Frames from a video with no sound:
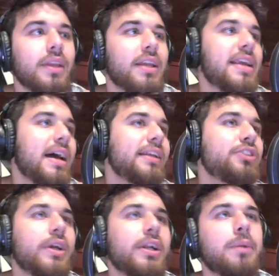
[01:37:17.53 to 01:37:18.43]
and now they
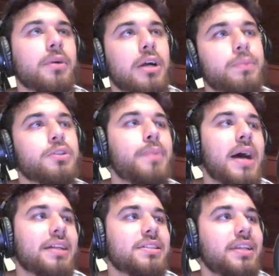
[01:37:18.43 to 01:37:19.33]
trade up a couple
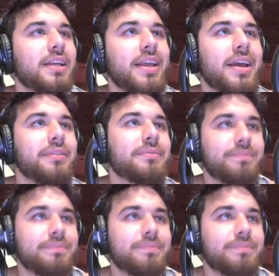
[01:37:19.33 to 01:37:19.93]
spots and they get